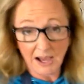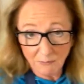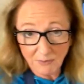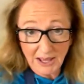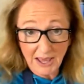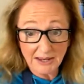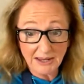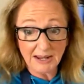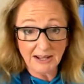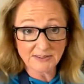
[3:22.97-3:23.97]
I went ahead
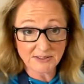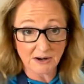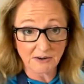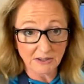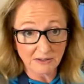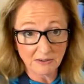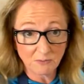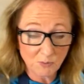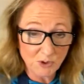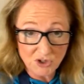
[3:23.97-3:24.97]
and I started
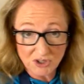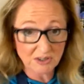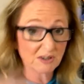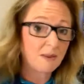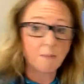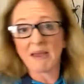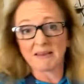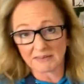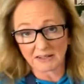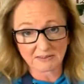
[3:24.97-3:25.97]
with just the
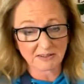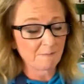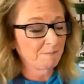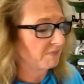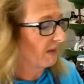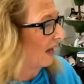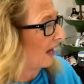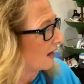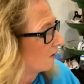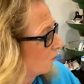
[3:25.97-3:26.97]
basics.
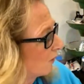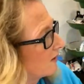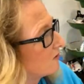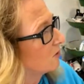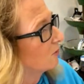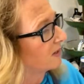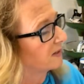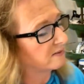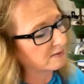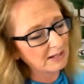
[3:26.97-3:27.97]
And what I do
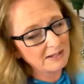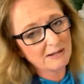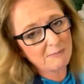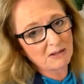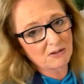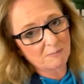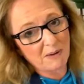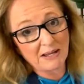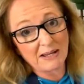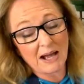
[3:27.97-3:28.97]
is anytime I look at a
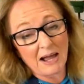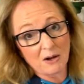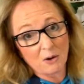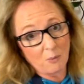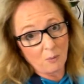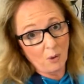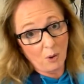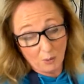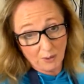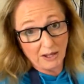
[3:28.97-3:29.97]
painting, I go,
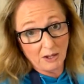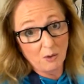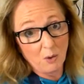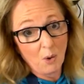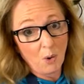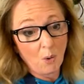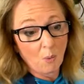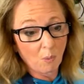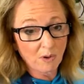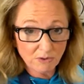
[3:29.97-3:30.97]
okay,
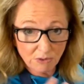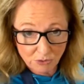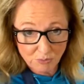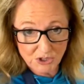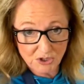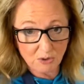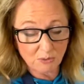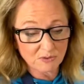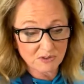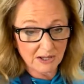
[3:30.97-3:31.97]
what are the 3
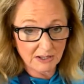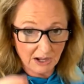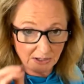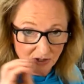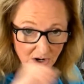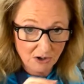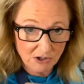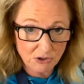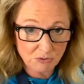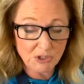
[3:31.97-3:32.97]
tones? I
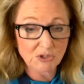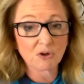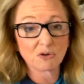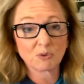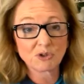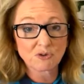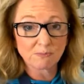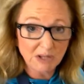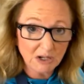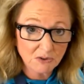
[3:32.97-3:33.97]
target the 3 tones. What's your
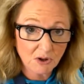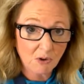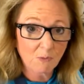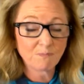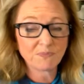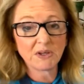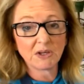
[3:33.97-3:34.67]
middle tone?